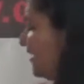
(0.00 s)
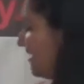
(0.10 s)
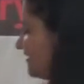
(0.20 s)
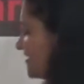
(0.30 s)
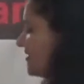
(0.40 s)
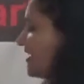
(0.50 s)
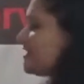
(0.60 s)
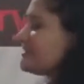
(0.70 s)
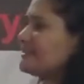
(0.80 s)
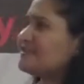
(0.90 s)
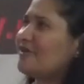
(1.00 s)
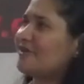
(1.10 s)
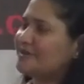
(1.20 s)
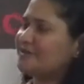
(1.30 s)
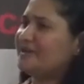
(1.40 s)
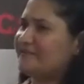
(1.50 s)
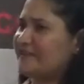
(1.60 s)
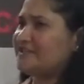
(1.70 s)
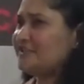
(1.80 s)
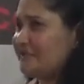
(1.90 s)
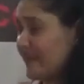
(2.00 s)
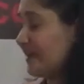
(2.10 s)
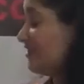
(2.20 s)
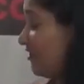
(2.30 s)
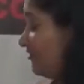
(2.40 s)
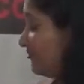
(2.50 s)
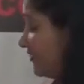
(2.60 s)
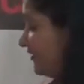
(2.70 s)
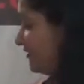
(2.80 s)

there is that call to adventure. Very often